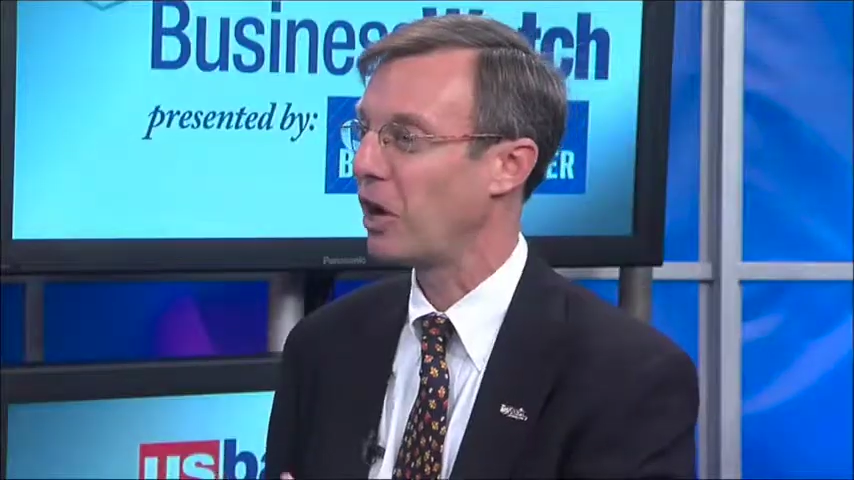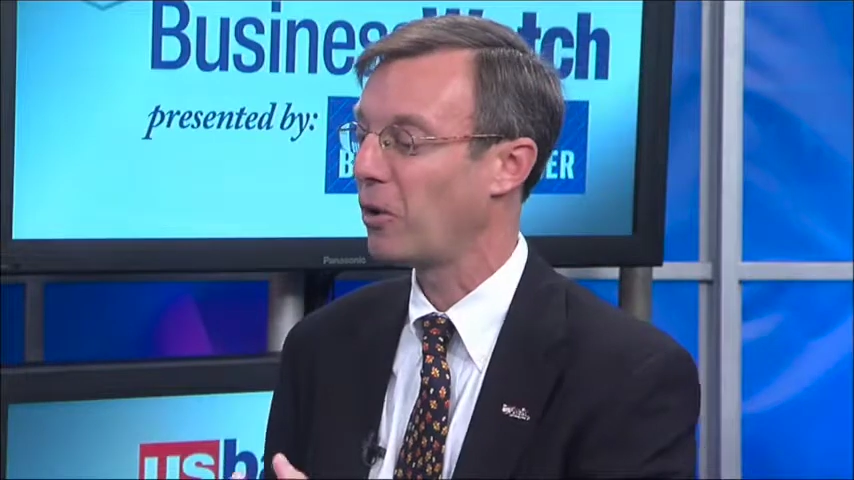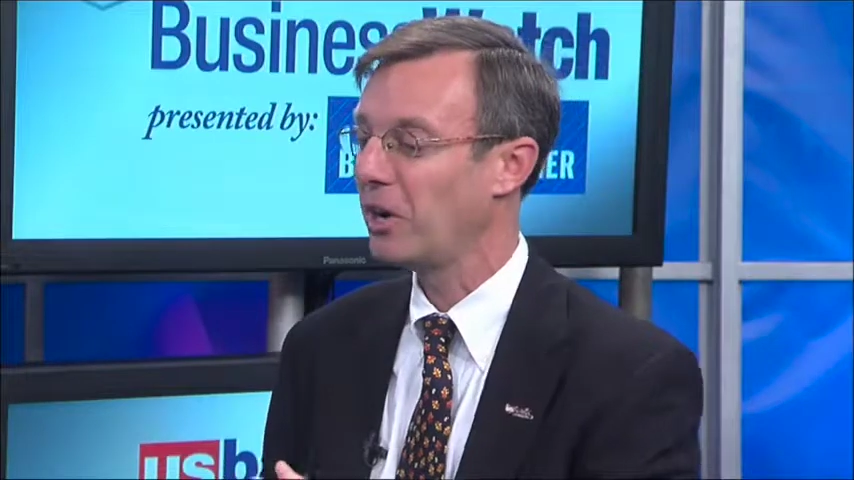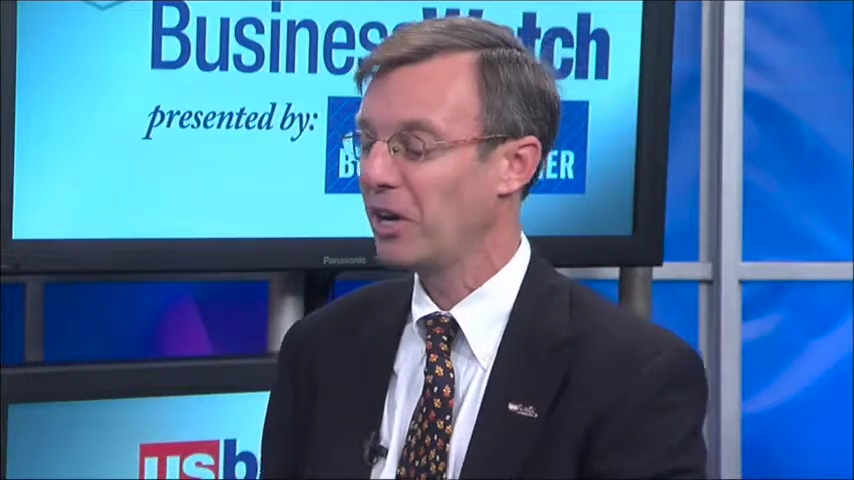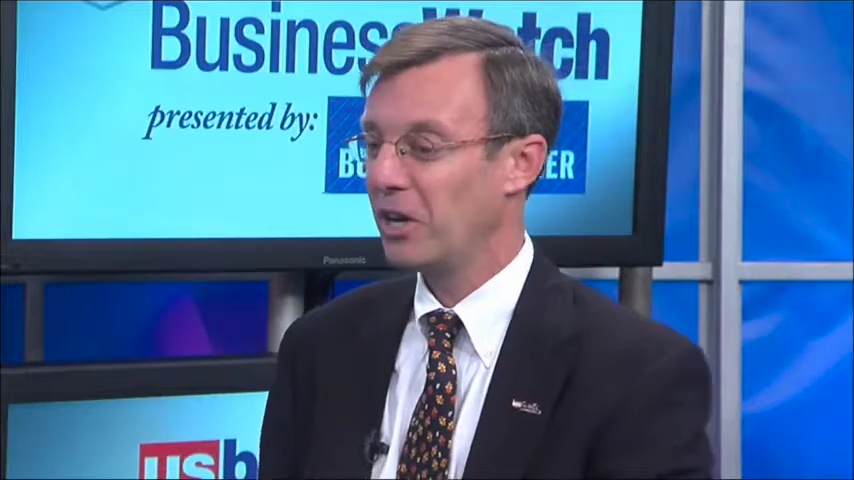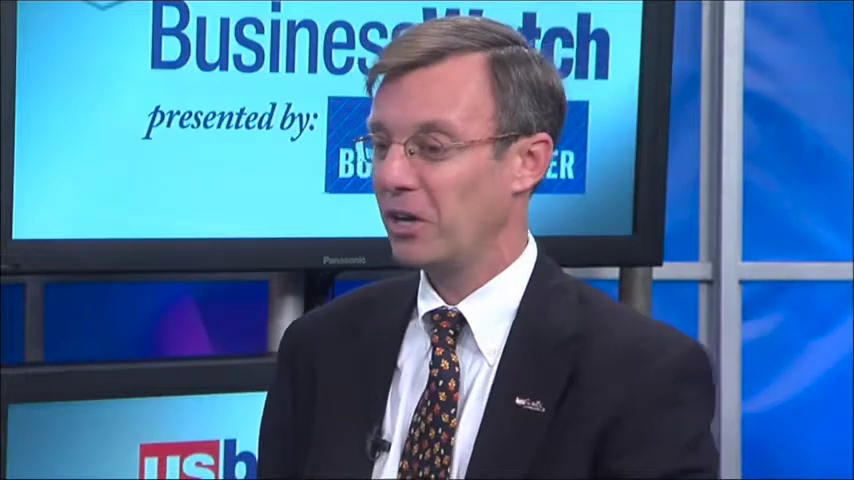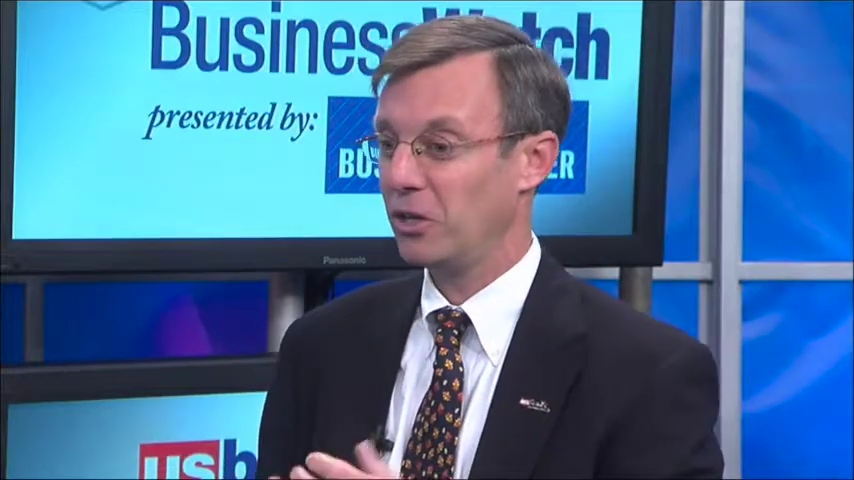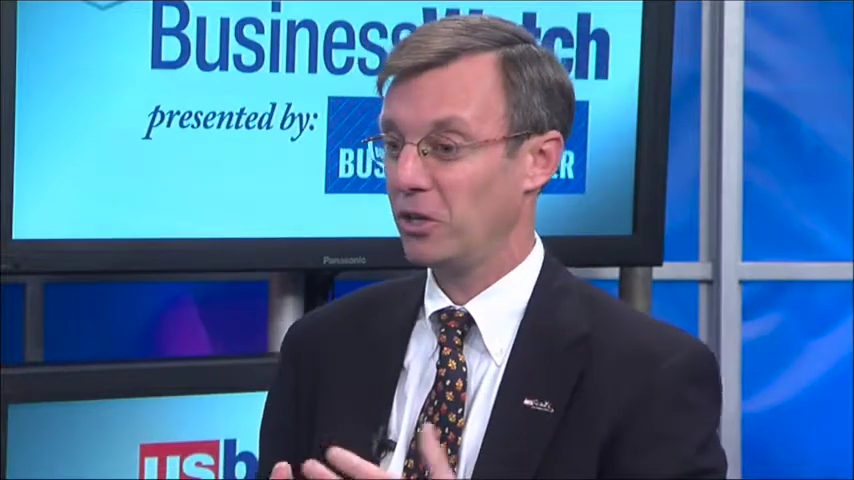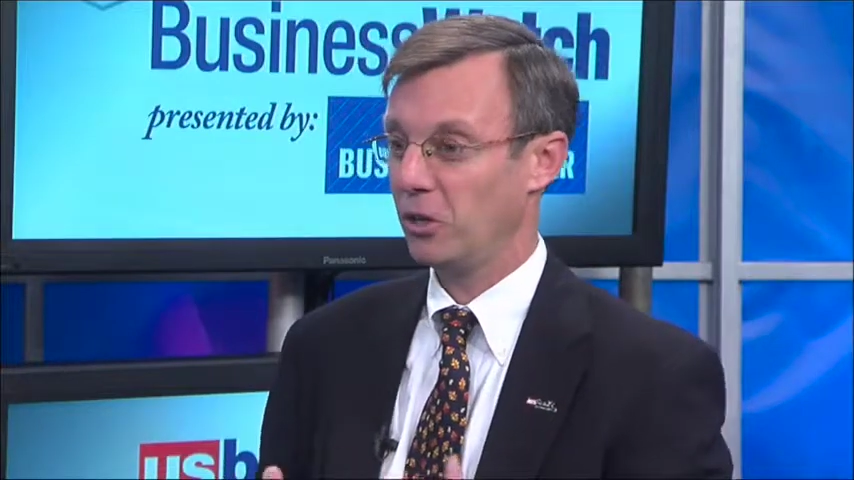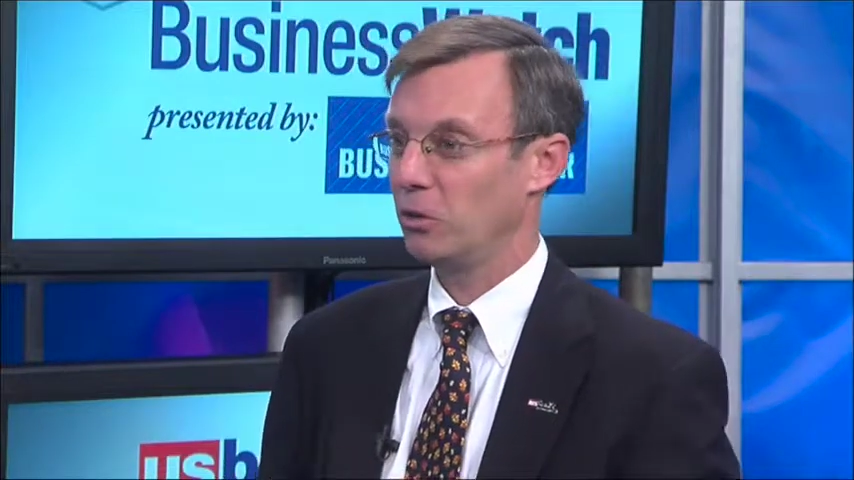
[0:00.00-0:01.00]
So
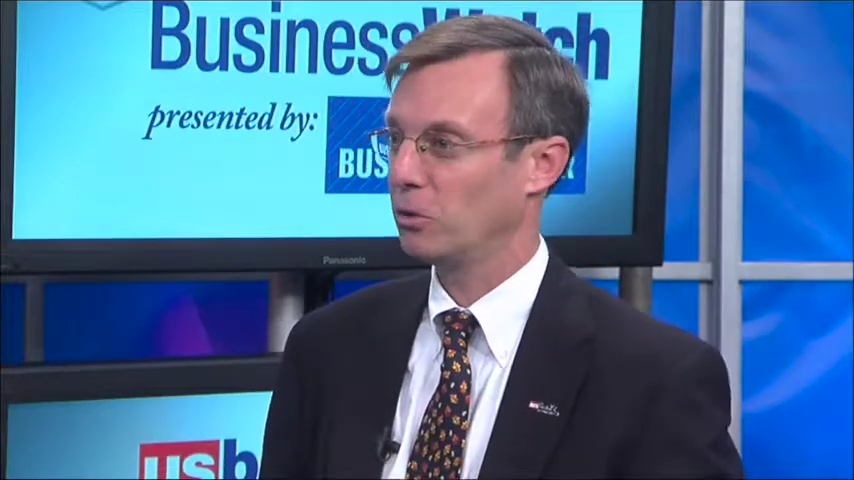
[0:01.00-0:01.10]
you know,